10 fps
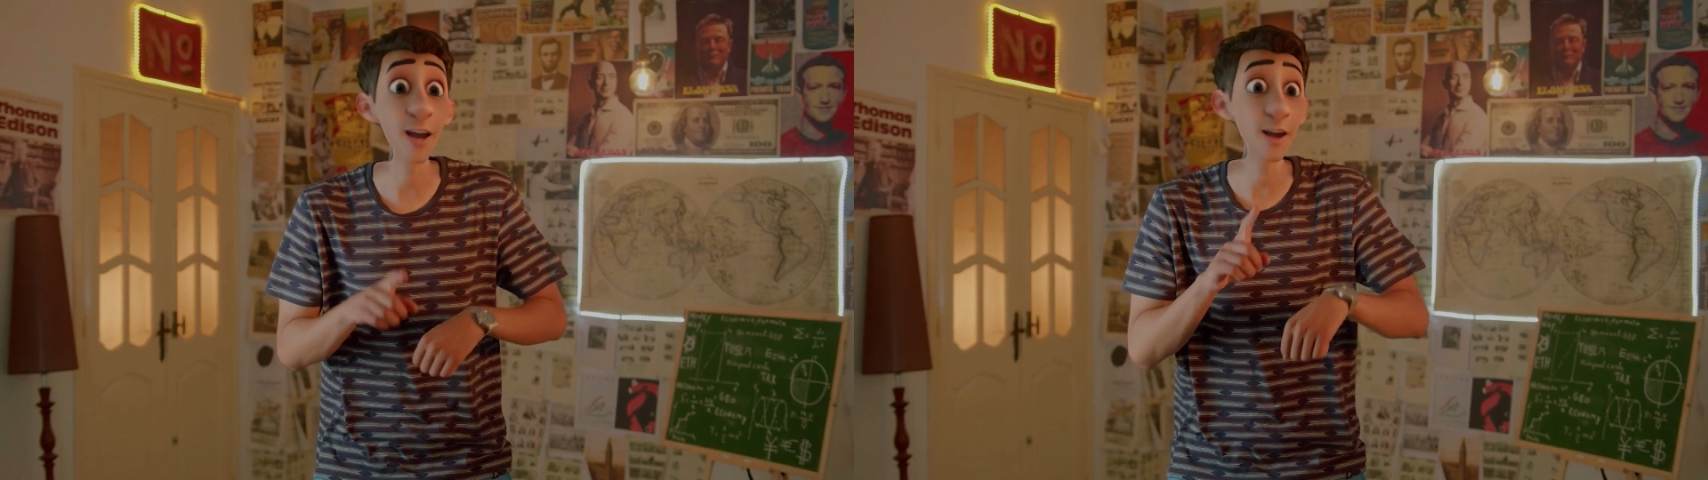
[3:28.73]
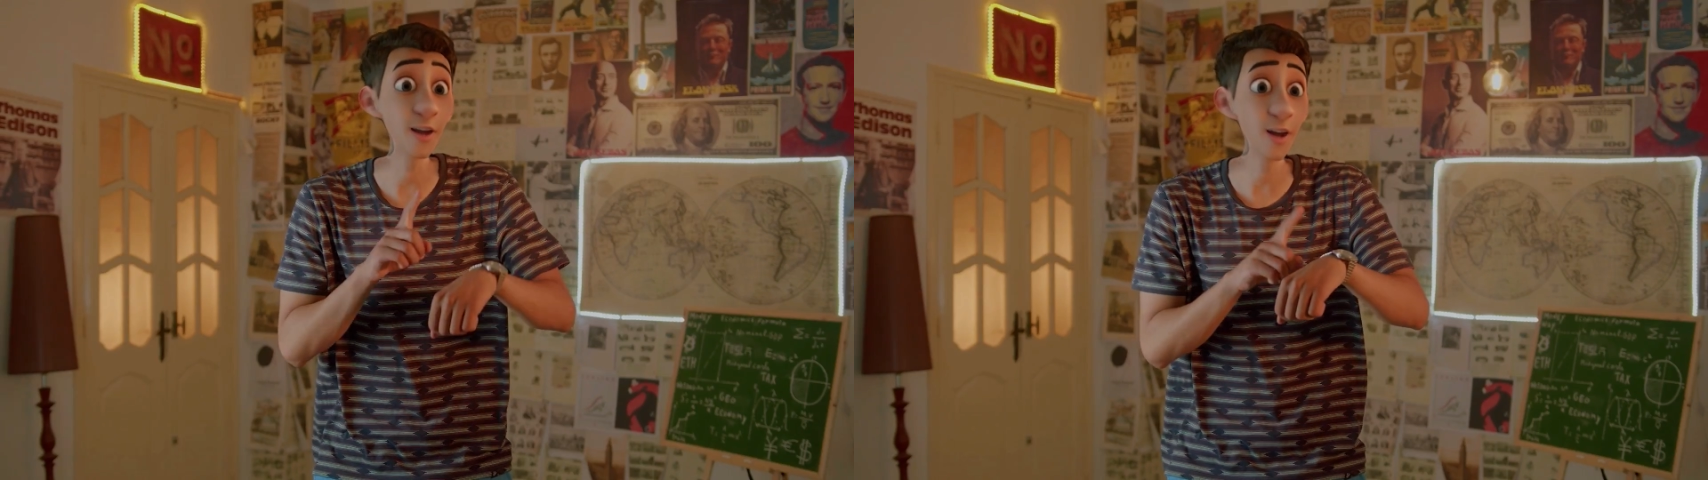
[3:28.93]

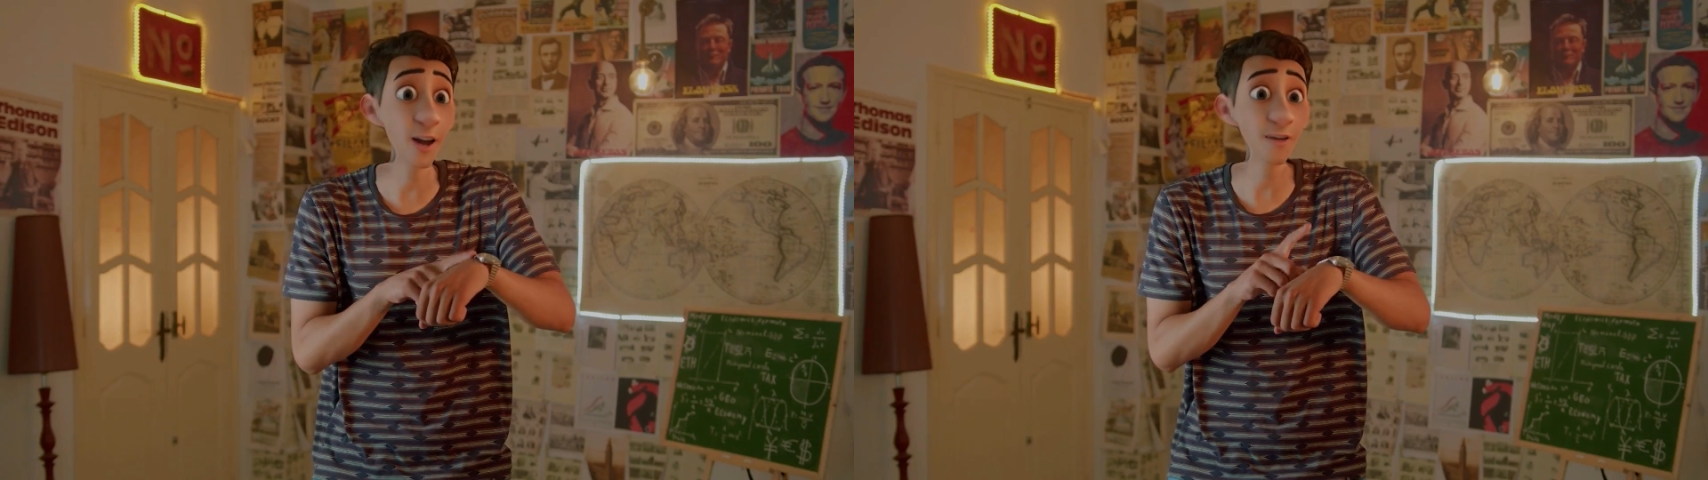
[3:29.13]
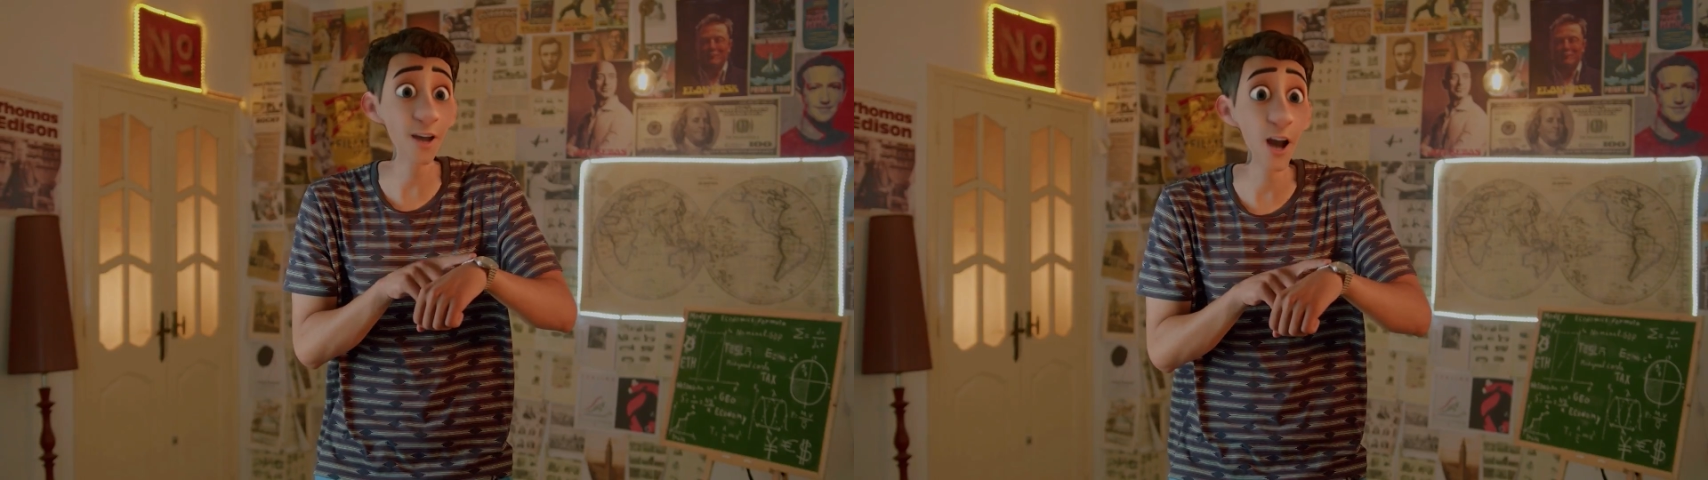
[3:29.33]
a
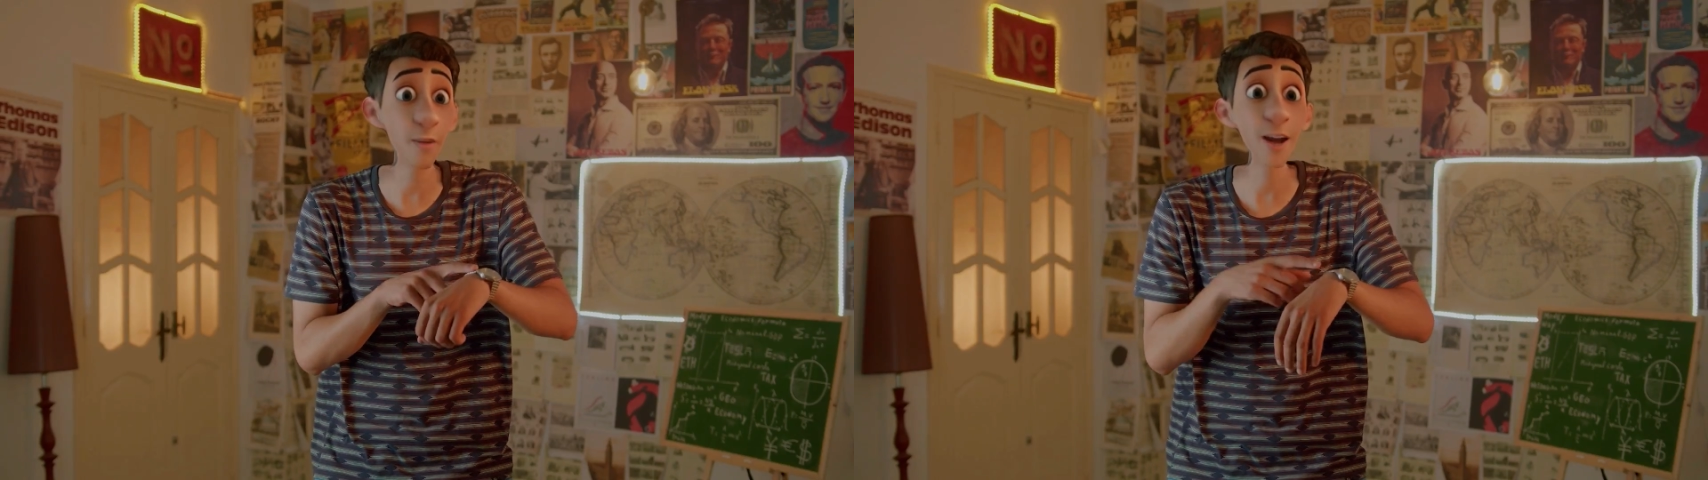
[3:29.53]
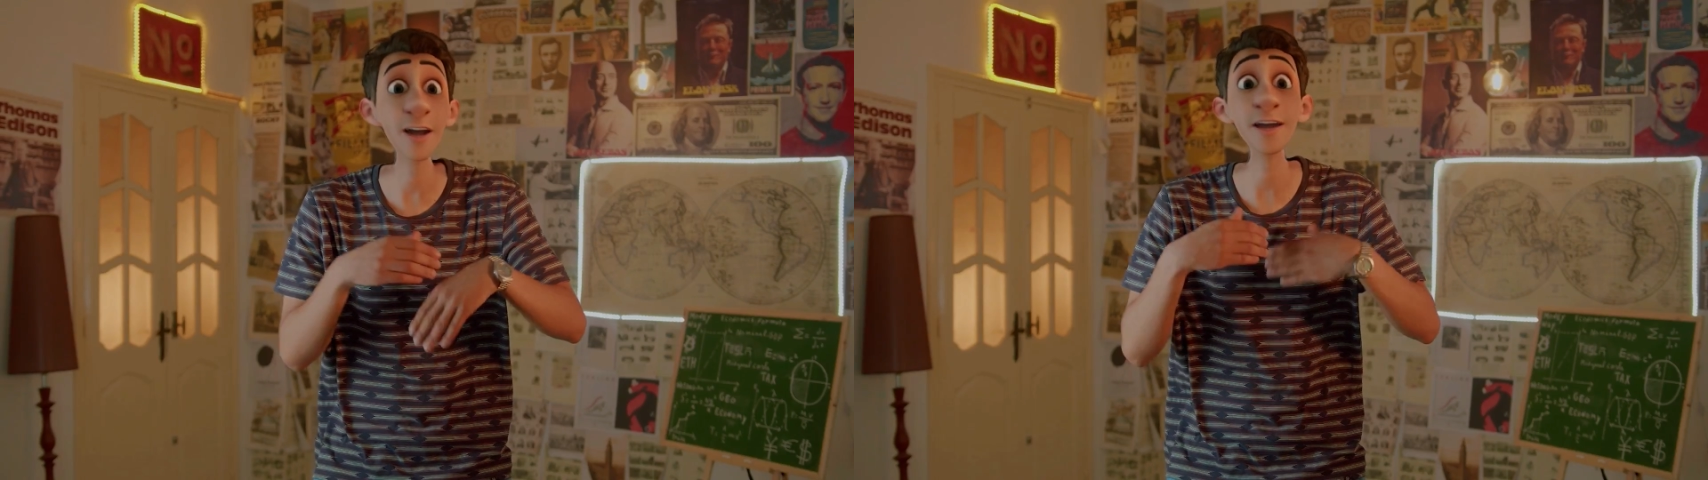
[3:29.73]
lot of
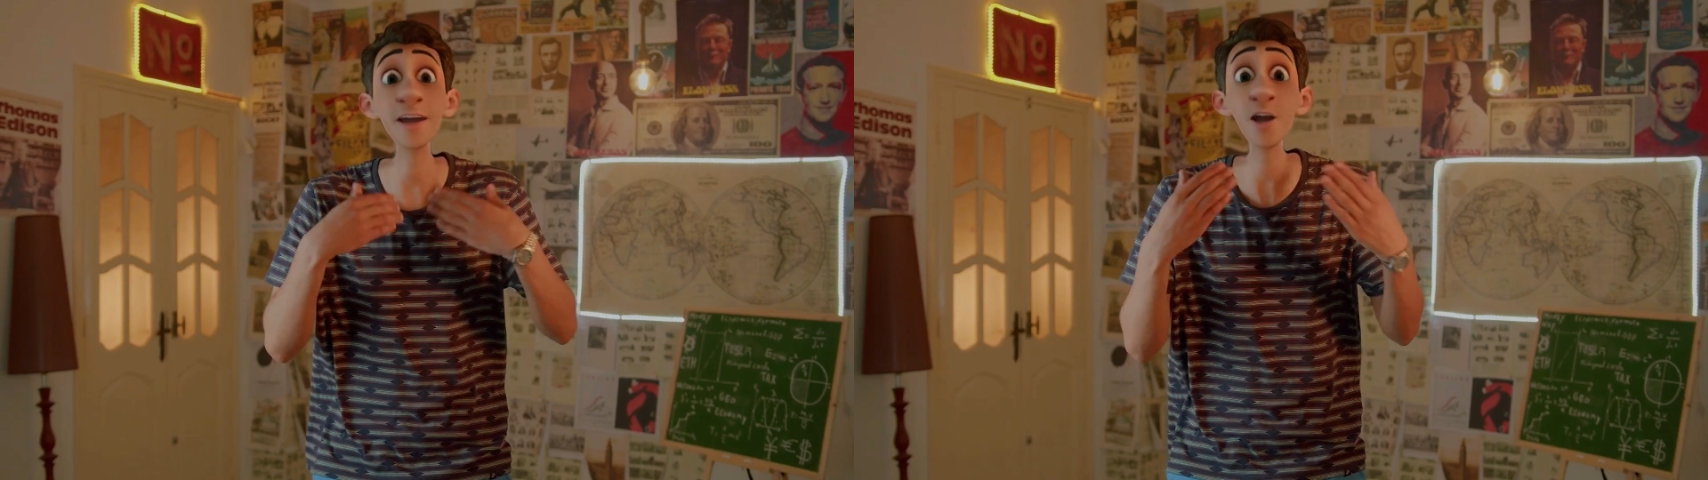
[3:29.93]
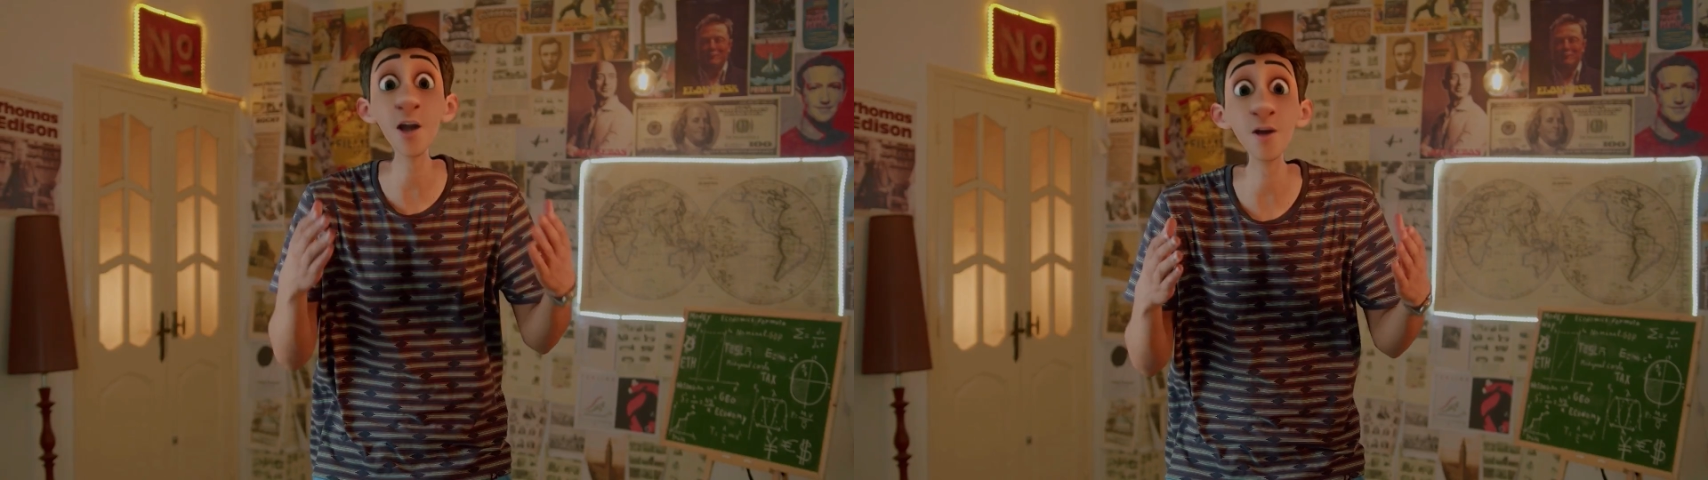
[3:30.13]
time in
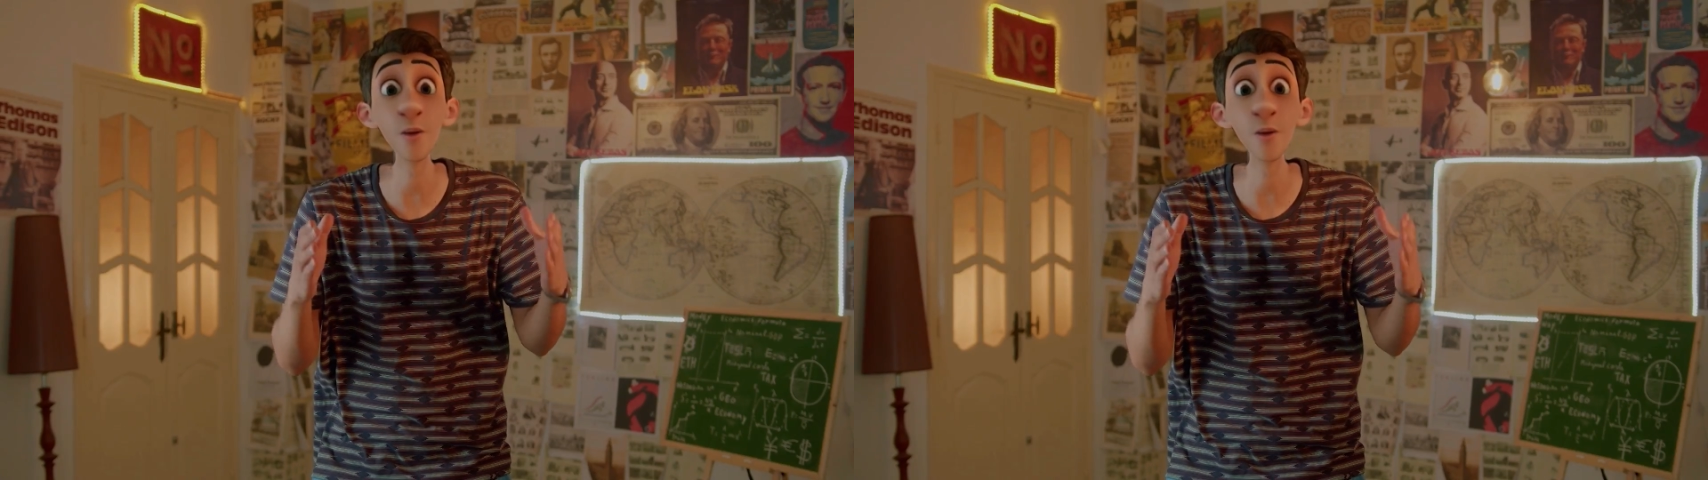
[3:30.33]
addition